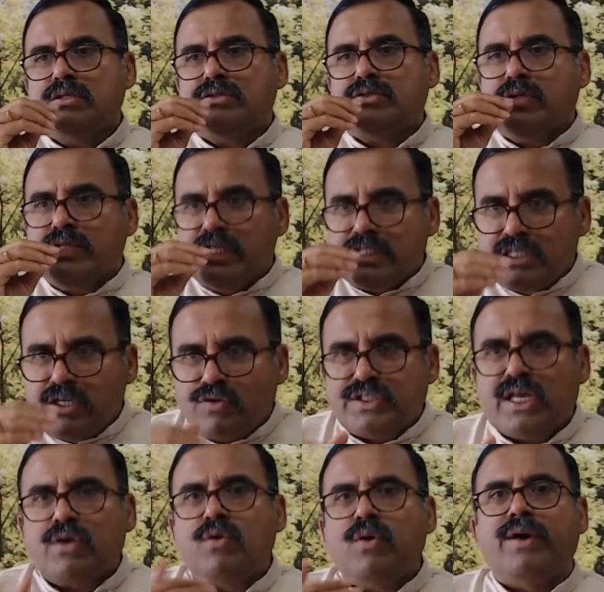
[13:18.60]
So these
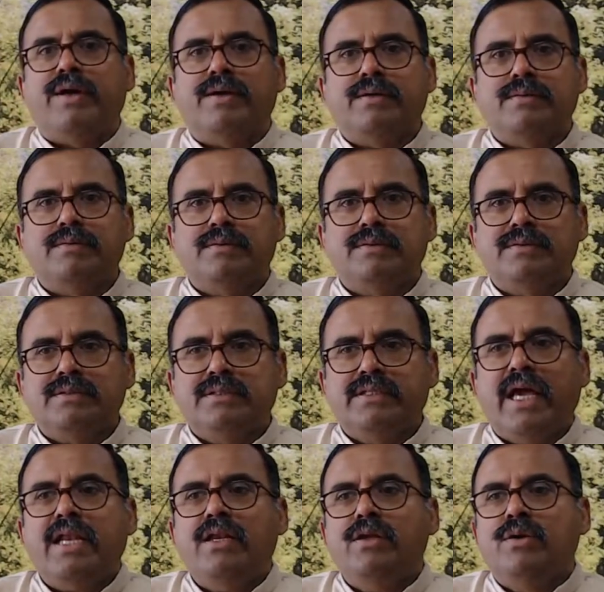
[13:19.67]
doubts are good.
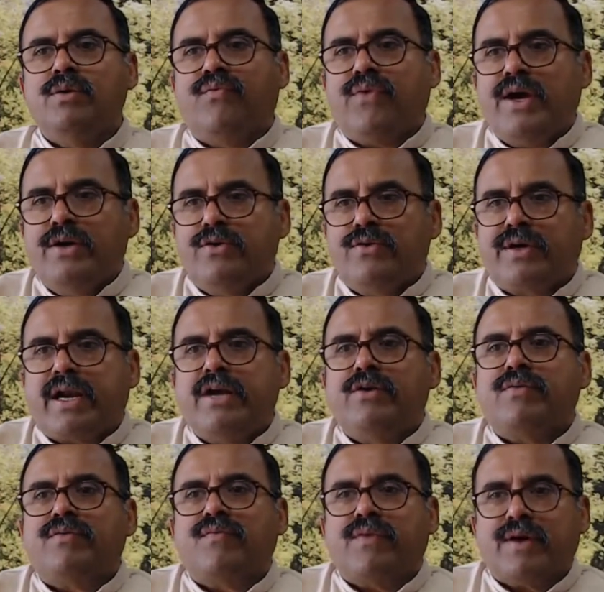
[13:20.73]
Then you try
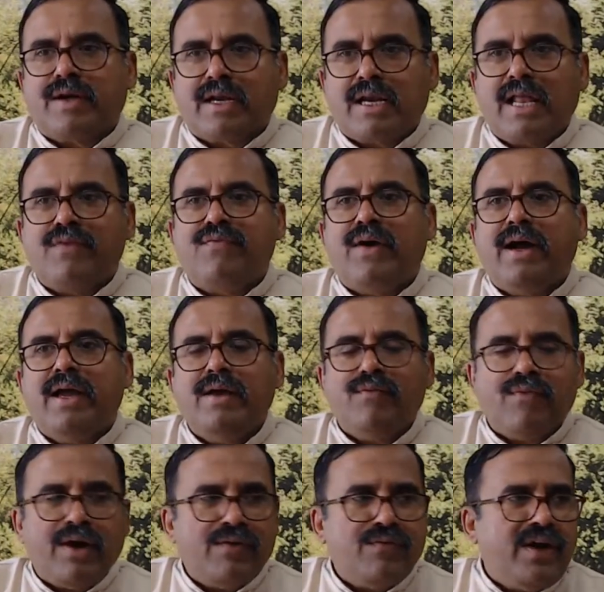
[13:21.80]
to clarify
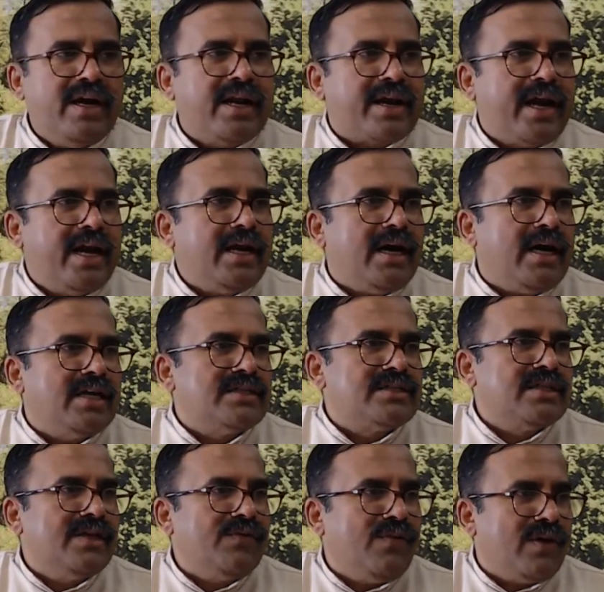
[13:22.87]
and find the right
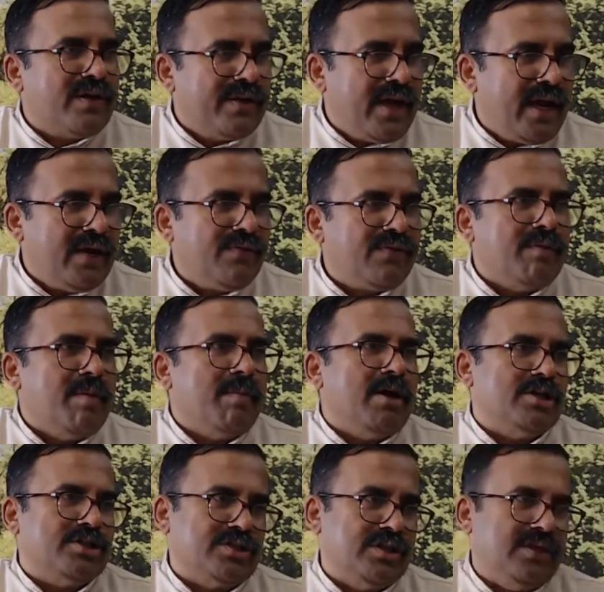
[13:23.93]
answer for that from the
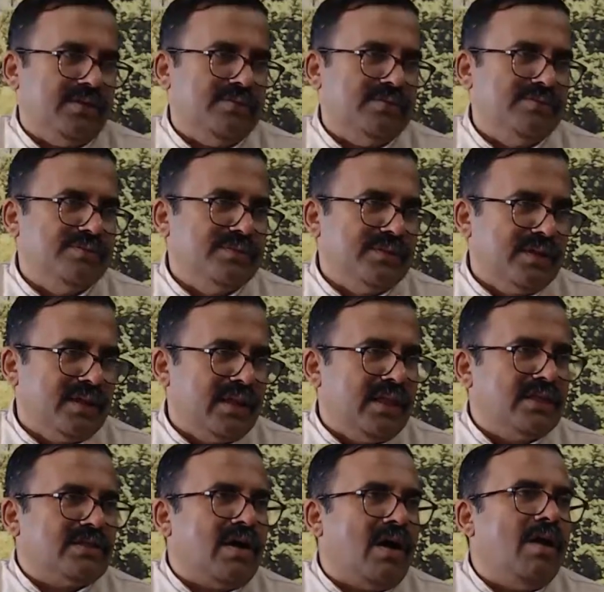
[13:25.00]
master.
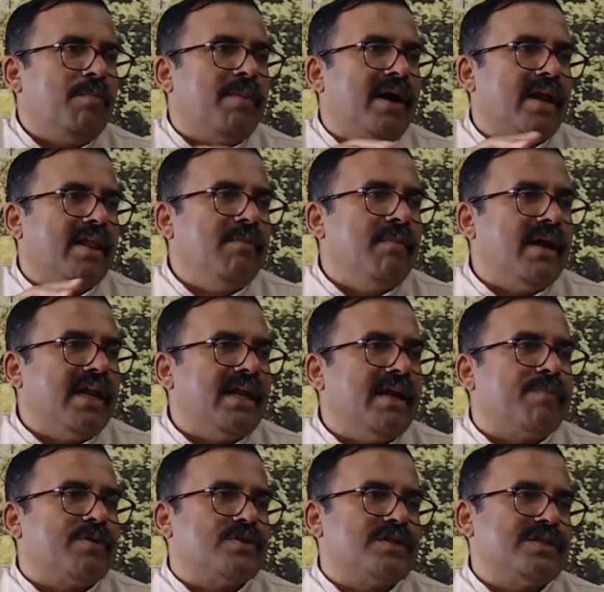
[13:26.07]
This is all part of the
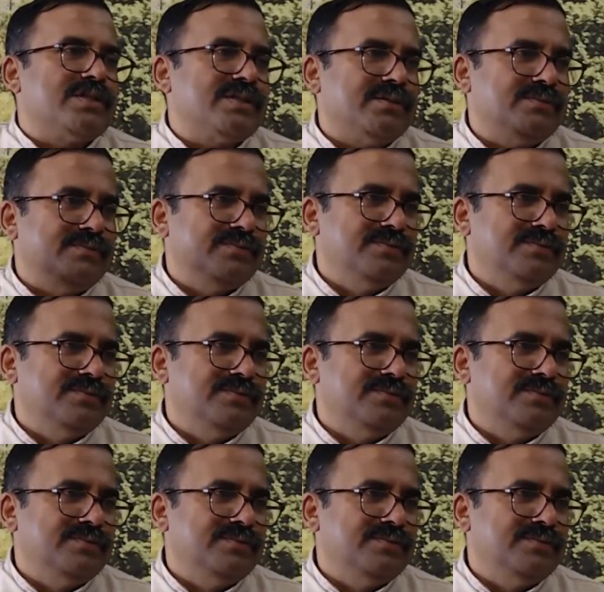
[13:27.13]
manana process.